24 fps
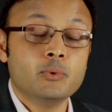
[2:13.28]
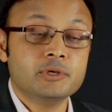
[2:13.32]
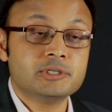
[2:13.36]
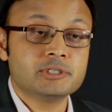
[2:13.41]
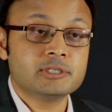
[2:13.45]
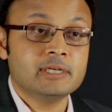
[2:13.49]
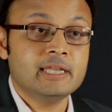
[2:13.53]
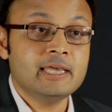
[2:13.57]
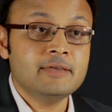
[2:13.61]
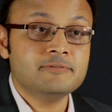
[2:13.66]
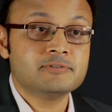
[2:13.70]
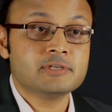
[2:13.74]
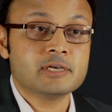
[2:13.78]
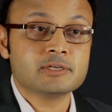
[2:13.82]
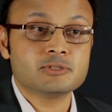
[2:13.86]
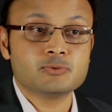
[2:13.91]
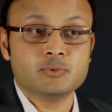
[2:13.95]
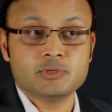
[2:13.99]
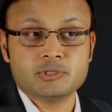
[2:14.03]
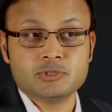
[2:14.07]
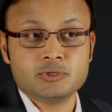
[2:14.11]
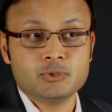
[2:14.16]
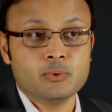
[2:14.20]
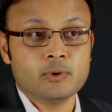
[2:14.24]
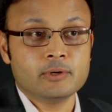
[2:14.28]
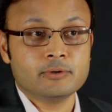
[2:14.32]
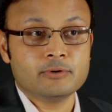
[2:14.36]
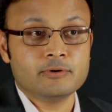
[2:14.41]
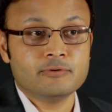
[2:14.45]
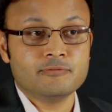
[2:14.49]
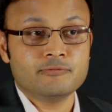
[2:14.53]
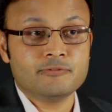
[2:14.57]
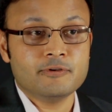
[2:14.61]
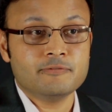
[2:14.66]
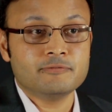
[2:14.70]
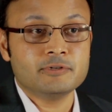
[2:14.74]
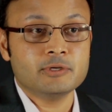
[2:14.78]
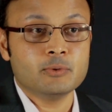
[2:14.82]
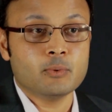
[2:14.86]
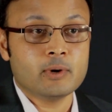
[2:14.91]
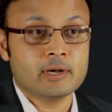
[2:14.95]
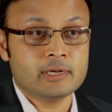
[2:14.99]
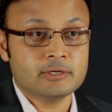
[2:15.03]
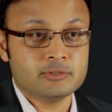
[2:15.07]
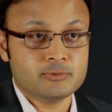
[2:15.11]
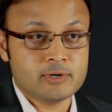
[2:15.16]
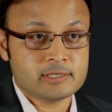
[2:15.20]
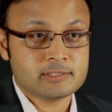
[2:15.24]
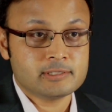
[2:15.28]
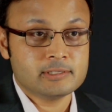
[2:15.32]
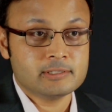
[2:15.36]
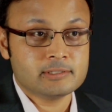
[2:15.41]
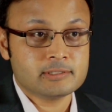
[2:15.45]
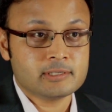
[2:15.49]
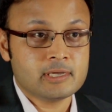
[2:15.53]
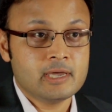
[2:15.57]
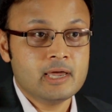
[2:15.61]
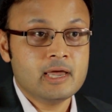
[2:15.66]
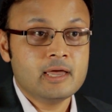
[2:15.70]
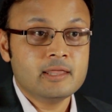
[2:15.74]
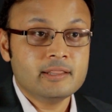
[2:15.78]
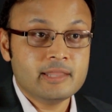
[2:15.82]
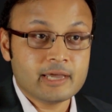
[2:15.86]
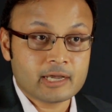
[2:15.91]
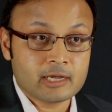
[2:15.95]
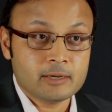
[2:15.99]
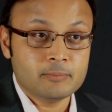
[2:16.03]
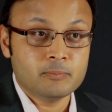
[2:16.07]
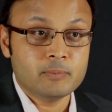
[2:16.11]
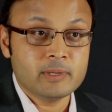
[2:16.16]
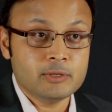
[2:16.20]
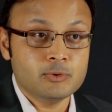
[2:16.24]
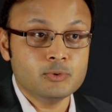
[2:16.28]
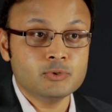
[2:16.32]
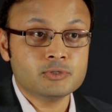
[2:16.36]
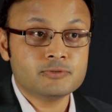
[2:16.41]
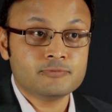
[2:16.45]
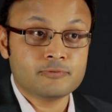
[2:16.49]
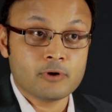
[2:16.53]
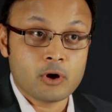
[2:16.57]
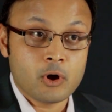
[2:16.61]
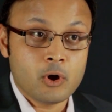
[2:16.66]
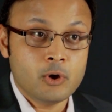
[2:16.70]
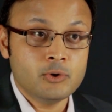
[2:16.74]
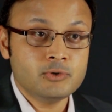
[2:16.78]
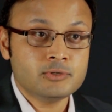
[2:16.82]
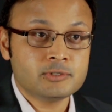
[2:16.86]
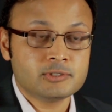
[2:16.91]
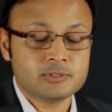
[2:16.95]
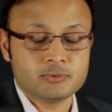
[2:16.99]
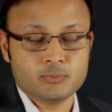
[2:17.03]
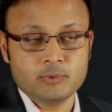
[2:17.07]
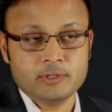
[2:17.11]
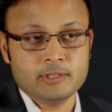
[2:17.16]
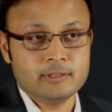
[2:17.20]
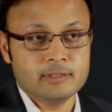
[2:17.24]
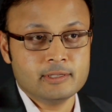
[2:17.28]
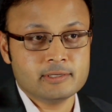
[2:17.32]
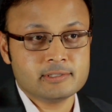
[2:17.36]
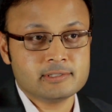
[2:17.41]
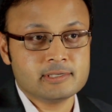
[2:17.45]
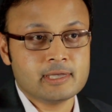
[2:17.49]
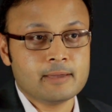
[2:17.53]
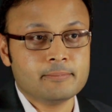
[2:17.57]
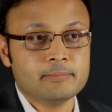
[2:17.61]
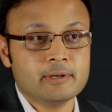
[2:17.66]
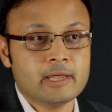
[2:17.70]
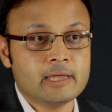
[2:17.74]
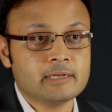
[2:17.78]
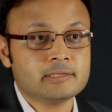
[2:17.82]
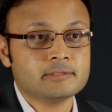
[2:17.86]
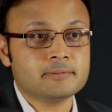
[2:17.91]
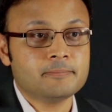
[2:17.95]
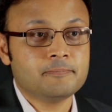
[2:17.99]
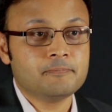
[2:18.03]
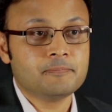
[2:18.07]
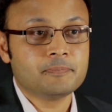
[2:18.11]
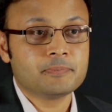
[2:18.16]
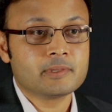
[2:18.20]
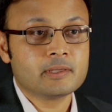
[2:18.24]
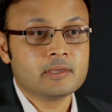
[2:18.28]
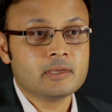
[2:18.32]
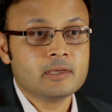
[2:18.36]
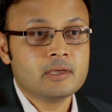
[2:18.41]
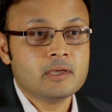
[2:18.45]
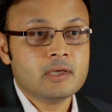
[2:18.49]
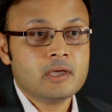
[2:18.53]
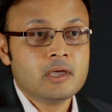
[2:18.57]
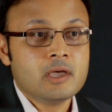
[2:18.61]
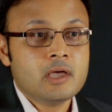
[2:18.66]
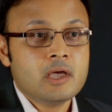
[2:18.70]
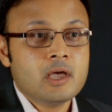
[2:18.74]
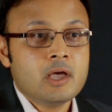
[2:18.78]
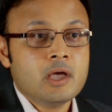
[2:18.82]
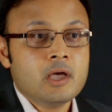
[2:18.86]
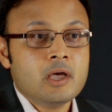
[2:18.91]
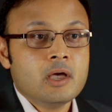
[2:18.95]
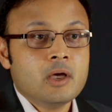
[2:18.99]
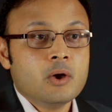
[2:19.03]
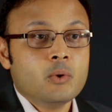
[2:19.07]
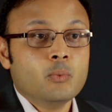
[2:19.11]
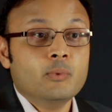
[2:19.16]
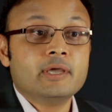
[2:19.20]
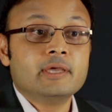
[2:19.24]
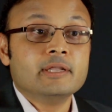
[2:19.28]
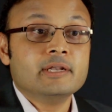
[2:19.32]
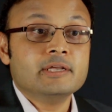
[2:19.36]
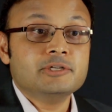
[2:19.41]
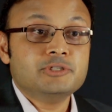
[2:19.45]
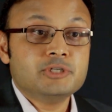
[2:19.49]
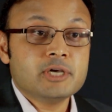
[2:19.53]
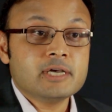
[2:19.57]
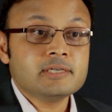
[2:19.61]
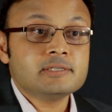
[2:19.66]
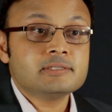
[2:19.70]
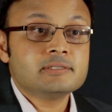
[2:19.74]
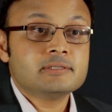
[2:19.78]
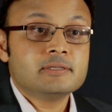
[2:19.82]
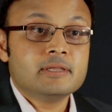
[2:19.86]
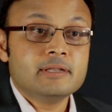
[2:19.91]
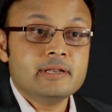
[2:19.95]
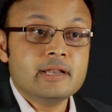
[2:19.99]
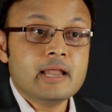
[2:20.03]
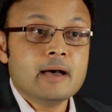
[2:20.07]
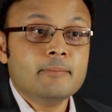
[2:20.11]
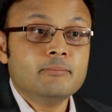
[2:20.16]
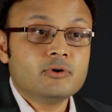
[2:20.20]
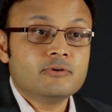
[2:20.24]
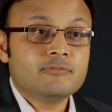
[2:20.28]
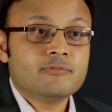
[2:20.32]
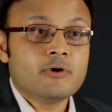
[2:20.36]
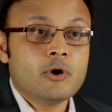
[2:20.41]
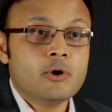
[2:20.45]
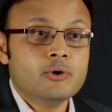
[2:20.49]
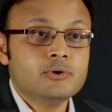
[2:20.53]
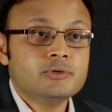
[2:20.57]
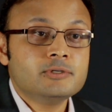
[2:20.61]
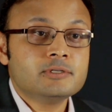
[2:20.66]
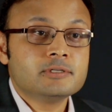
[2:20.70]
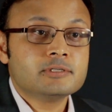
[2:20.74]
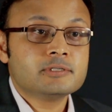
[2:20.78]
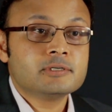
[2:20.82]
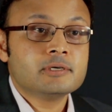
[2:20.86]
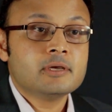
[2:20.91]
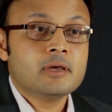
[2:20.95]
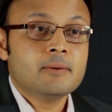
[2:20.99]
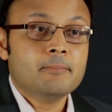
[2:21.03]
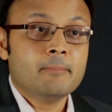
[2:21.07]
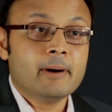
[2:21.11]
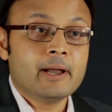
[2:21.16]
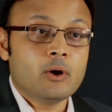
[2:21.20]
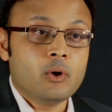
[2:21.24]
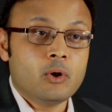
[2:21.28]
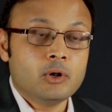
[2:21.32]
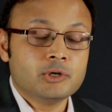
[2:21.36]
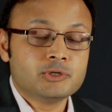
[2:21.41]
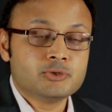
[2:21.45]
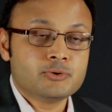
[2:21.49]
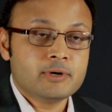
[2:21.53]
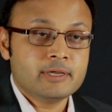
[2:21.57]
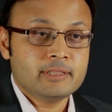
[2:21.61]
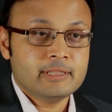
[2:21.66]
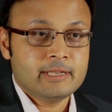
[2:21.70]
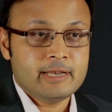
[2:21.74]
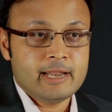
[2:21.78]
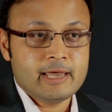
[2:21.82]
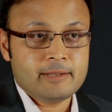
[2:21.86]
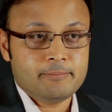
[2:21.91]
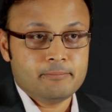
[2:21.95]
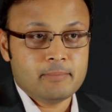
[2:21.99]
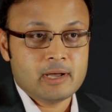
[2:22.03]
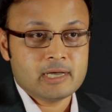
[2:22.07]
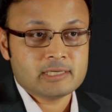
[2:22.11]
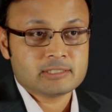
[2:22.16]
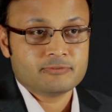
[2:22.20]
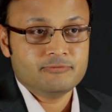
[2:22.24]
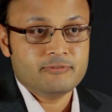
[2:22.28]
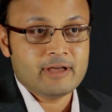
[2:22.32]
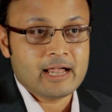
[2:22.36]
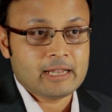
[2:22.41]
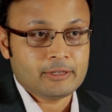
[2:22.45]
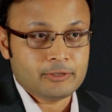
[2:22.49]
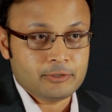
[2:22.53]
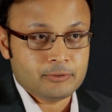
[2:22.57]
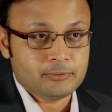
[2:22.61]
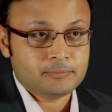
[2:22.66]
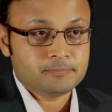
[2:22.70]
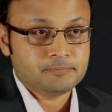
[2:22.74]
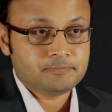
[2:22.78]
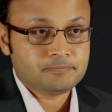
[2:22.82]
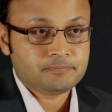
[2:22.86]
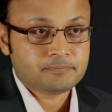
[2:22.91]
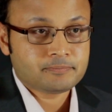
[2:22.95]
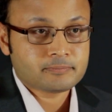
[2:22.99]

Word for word: which leaves us with 251 addresses that can be used for hosts within this subnet. We can adjust the number of hosts by altering the net mask value.